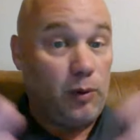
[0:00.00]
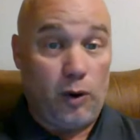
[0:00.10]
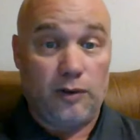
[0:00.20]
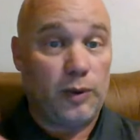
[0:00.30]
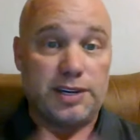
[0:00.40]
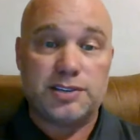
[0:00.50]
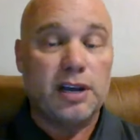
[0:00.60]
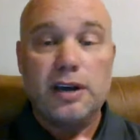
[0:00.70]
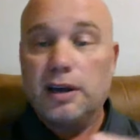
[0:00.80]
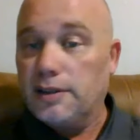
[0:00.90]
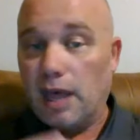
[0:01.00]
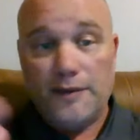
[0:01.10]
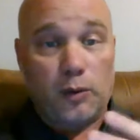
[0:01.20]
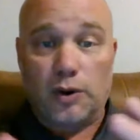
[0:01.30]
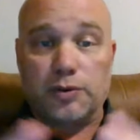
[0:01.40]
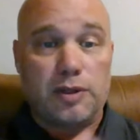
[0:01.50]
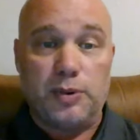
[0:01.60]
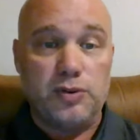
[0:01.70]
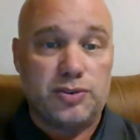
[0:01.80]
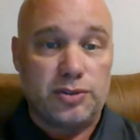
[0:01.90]
One of which, they haven't worked with the
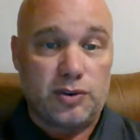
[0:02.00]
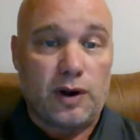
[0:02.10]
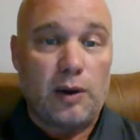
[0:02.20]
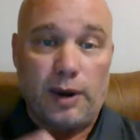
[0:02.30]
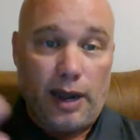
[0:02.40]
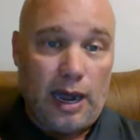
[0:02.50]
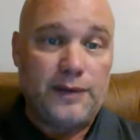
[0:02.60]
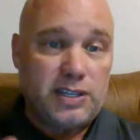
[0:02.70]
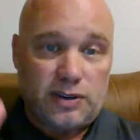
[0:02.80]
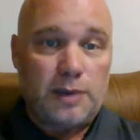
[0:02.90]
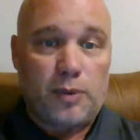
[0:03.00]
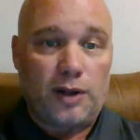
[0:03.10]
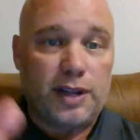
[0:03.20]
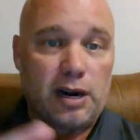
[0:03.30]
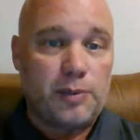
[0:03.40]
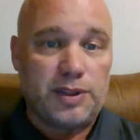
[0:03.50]
boosters the right way. Obviously, I brought that up